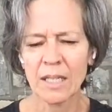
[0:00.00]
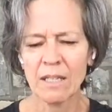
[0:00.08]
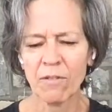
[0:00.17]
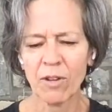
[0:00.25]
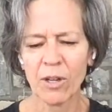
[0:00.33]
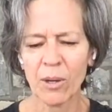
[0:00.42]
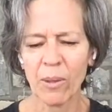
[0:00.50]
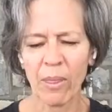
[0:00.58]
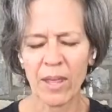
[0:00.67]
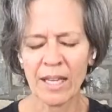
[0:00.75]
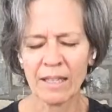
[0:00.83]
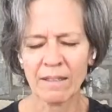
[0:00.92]
difficult
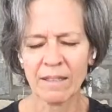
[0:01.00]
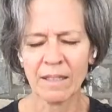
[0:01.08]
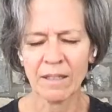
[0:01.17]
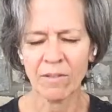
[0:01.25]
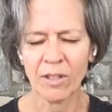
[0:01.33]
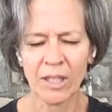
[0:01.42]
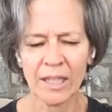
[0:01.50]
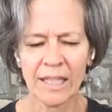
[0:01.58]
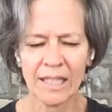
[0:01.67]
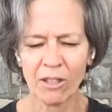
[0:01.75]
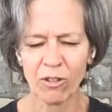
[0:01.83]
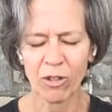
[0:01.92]
things and a very
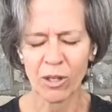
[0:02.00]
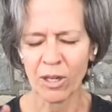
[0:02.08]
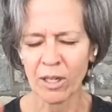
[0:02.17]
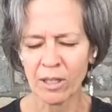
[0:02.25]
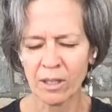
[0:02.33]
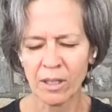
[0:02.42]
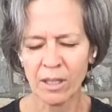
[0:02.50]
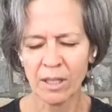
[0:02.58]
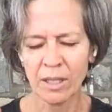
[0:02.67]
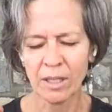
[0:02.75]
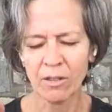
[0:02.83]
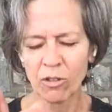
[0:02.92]
linked to our
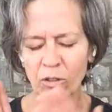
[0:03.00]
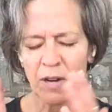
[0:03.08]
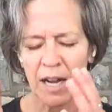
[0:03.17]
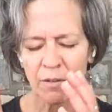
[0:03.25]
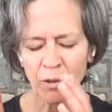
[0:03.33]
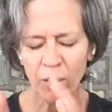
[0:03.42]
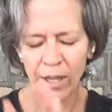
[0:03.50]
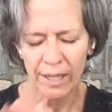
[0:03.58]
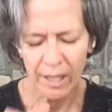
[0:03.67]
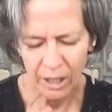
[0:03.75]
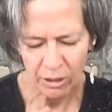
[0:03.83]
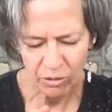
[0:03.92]
survival that
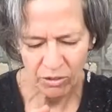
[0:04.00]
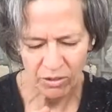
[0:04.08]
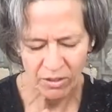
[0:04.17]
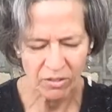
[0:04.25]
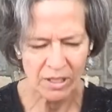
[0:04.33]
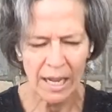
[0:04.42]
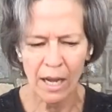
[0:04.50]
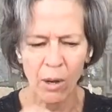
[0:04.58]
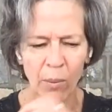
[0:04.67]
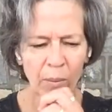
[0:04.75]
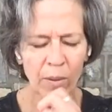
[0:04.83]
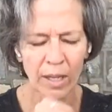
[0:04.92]
closes us
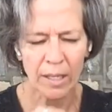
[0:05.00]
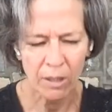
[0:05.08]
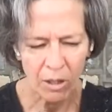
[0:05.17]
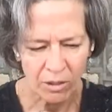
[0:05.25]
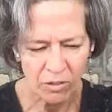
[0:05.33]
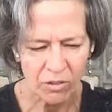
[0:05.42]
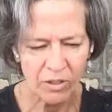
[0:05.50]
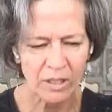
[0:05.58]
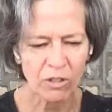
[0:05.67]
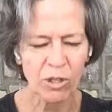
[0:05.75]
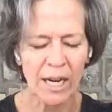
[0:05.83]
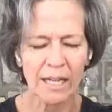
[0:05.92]
down, that causes
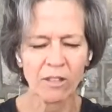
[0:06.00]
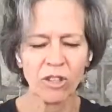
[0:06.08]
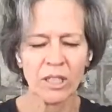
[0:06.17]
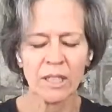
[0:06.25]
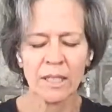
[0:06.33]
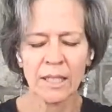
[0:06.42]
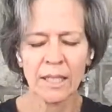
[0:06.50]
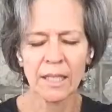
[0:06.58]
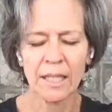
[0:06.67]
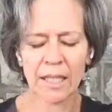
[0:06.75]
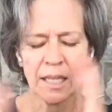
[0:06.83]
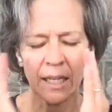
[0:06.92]
contraction
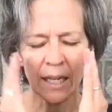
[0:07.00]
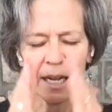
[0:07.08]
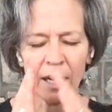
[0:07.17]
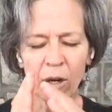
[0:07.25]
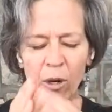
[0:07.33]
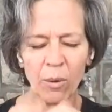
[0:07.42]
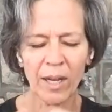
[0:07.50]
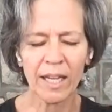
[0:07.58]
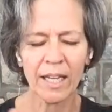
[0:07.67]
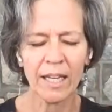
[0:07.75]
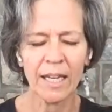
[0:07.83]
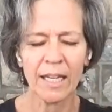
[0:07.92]
and
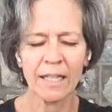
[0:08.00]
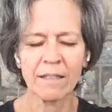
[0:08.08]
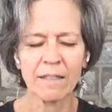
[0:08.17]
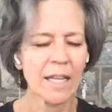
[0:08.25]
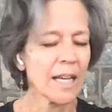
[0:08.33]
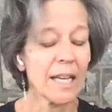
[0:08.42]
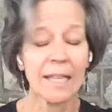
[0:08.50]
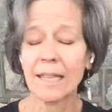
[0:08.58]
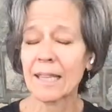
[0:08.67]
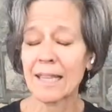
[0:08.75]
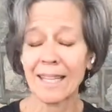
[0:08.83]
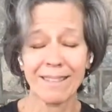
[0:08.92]
narrowing. And
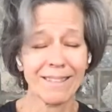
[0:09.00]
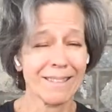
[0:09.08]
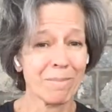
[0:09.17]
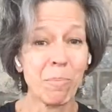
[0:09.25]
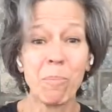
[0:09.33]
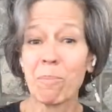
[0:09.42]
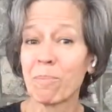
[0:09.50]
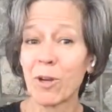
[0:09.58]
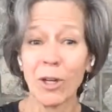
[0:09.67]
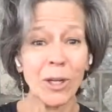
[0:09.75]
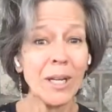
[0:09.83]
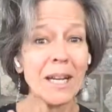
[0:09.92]
that's
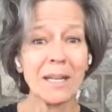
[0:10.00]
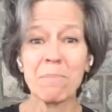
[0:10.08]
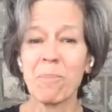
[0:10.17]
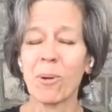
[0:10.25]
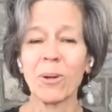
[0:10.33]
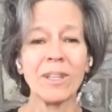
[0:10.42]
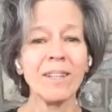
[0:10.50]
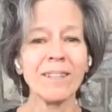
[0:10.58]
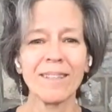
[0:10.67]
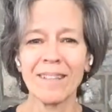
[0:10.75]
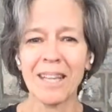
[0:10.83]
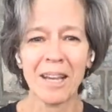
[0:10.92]
good and
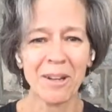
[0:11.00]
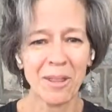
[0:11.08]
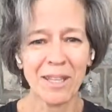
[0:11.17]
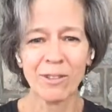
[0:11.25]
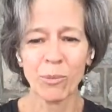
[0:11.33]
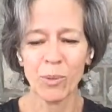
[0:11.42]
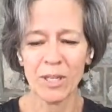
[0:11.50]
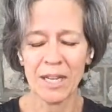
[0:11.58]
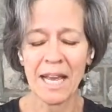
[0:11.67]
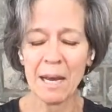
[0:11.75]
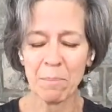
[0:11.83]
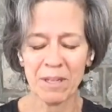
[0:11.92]
important. A lot of things
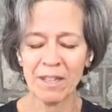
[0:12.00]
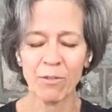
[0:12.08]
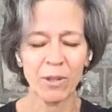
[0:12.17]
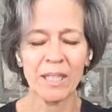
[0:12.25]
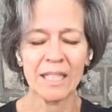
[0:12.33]
wouldn't happen if we